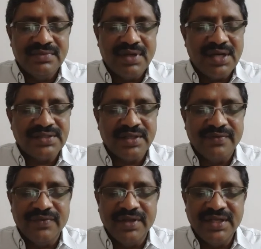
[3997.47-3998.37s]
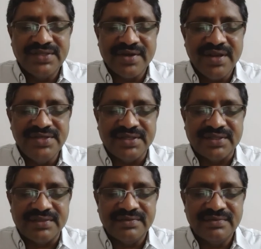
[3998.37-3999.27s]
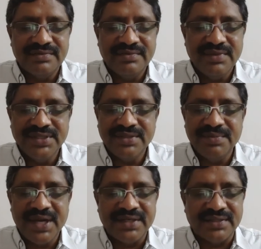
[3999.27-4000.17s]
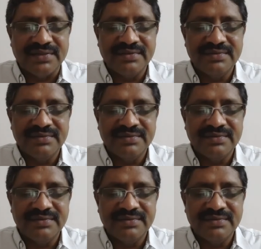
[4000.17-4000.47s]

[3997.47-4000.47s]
or someone, a stranger, doesn't matter,